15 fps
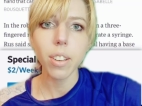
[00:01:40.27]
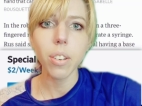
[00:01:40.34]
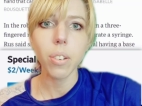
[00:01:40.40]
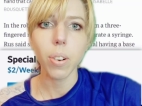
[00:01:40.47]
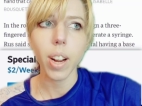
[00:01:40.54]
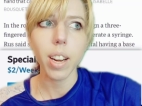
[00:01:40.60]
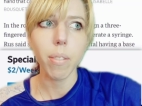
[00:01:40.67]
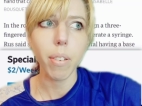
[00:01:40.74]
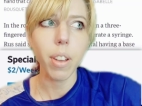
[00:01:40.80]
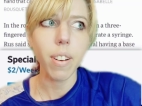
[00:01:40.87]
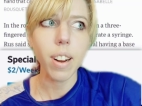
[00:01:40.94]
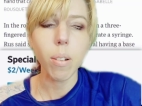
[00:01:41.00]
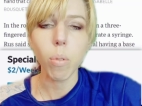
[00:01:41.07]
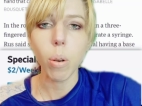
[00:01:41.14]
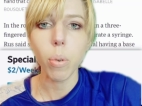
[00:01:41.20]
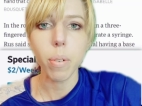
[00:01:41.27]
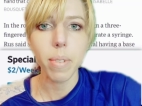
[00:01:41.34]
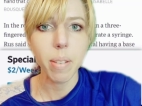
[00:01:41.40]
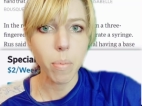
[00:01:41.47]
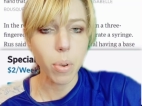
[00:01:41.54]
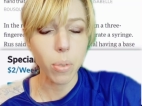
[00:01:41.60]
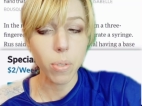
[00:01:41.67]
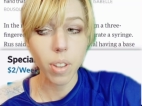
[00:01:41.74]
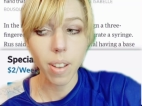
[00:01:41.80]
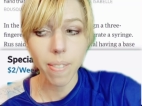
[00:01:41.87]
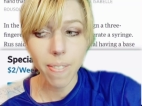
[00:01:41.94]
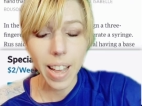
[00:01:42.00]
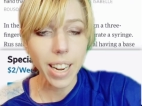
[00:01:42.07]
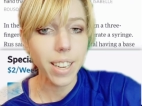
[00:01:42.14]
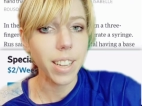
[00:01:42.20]
to try to figure out what would be most
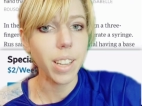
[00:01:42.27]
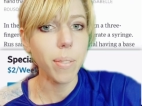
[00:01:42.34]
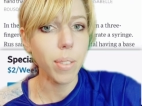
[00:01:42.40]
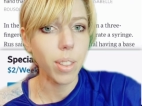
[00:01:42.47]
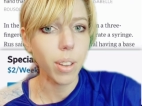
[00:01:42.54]
effective,